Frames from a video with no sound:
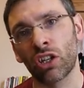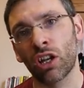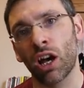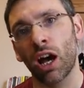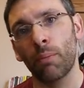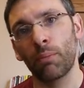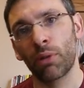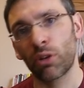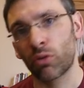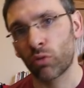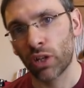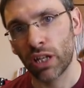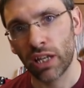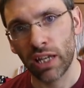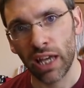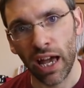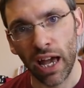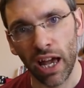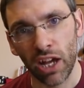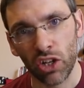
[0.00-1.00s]
not been
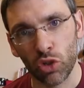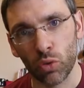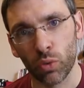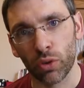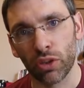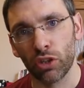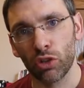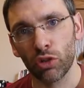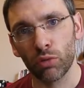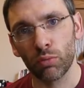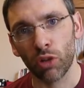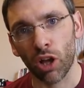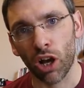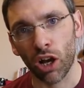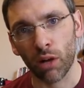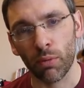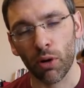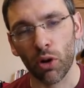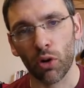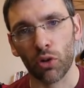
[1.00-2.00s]
recached with the new
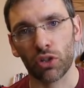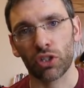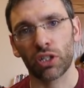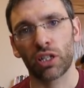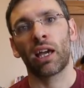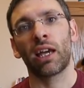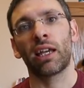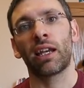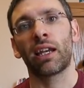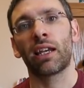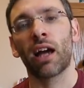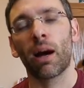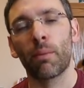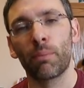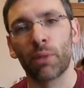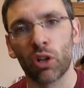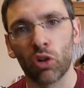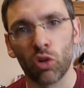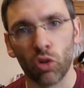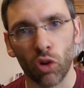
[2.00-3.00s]
blog post and had not
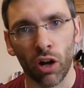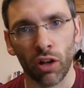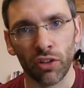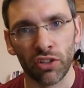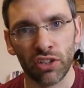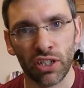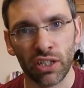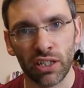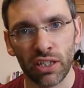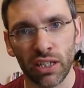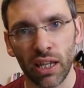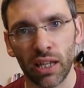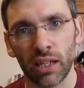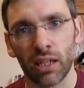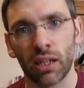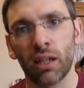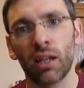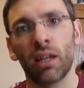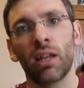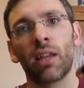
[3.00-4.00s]
been crawled since
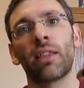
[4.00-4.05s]
then,